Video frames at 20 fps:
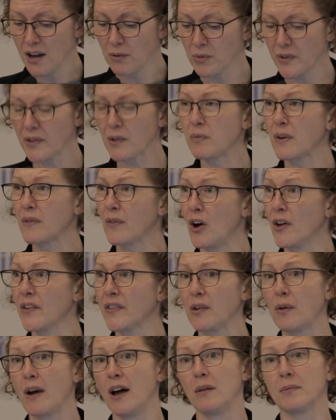So we've
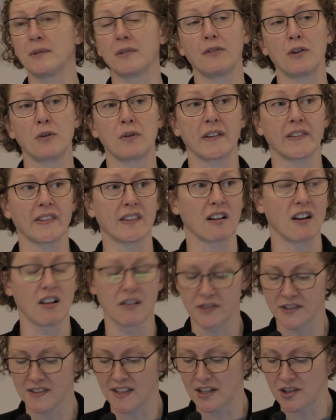also helped focus the
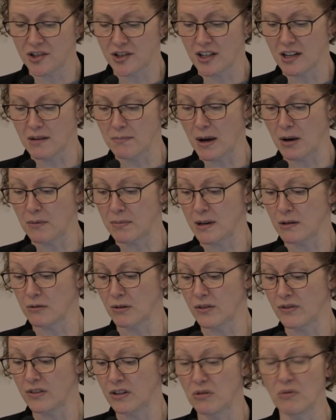conversation about peer
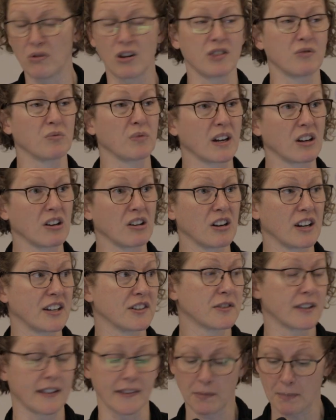review on rigor
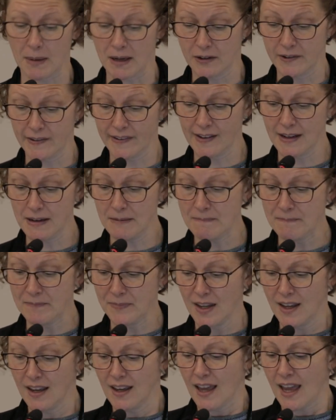and transparency,
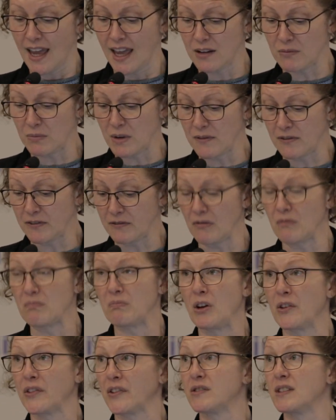and we've
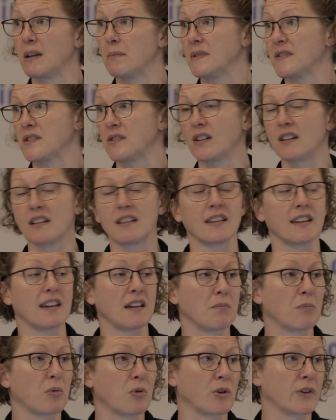also demonstrated
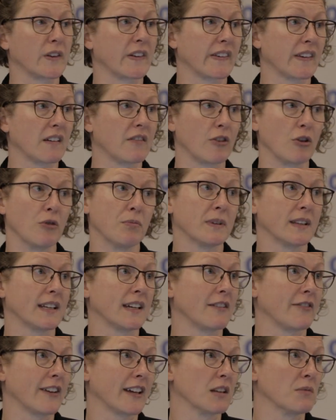the importance of
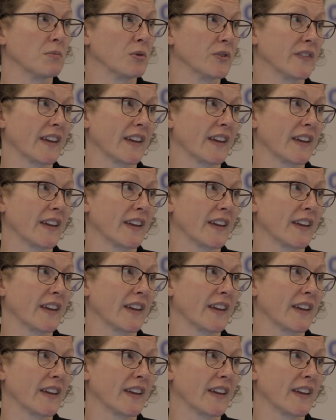openly available